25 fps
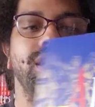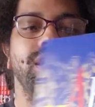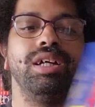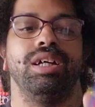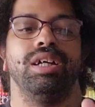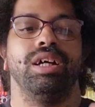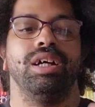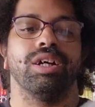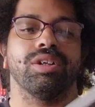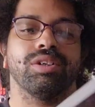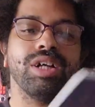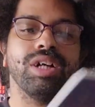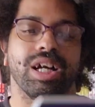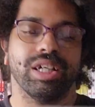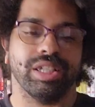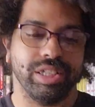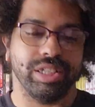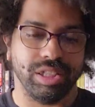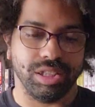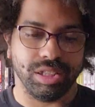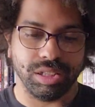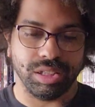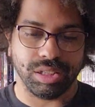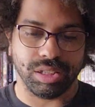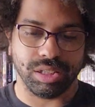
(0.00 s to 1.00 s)

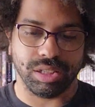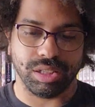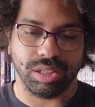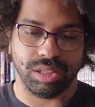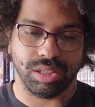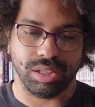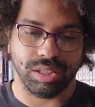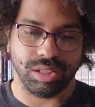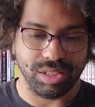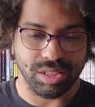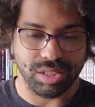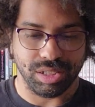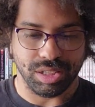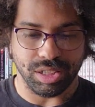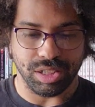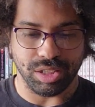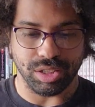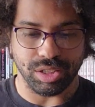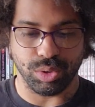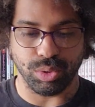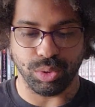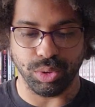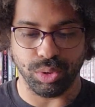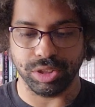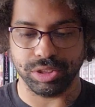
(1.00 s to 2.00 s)
Araki. And of
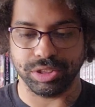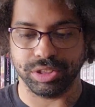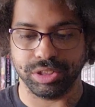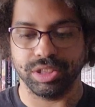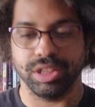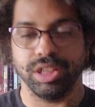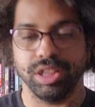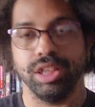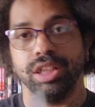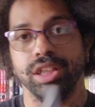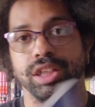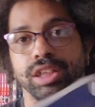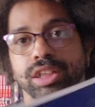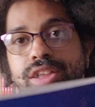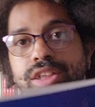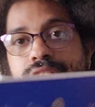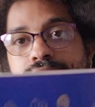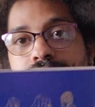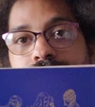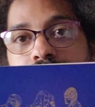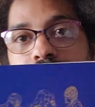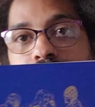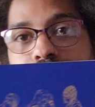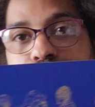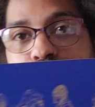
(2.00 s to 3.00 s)
course, you
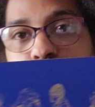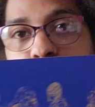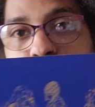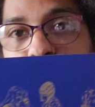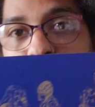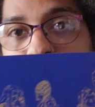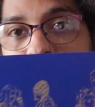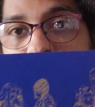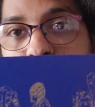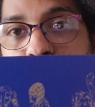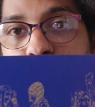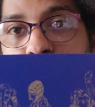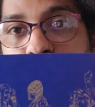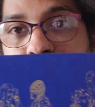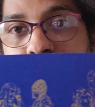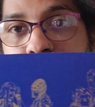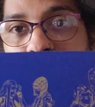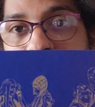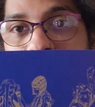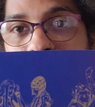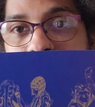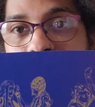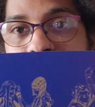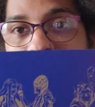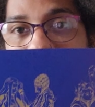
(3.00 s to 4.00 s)
got your boy
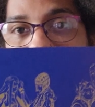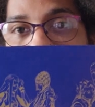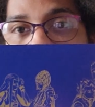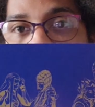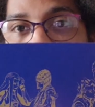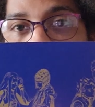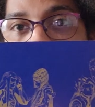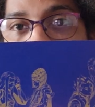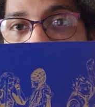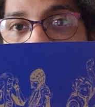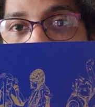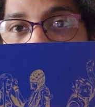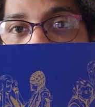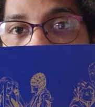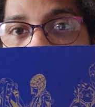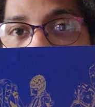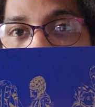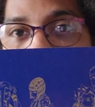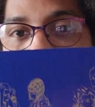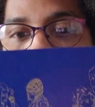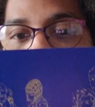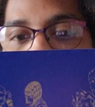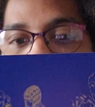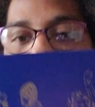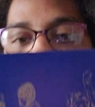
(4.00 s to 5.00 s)
Bucciarati in the middle
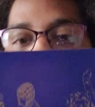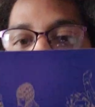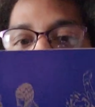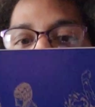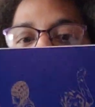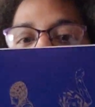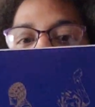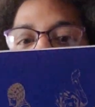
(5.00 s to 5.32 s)
as my